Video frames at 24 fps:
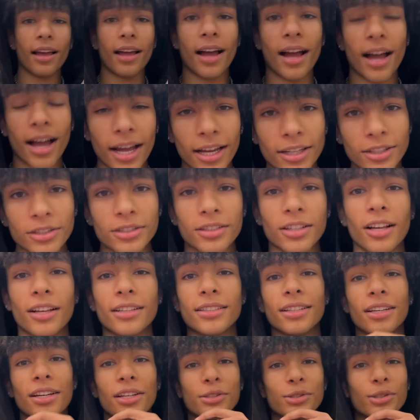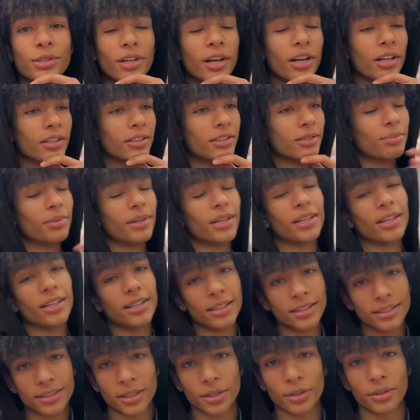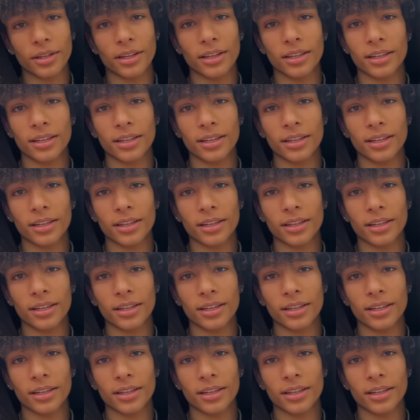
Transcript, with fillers: I just lost $100, but it's okay.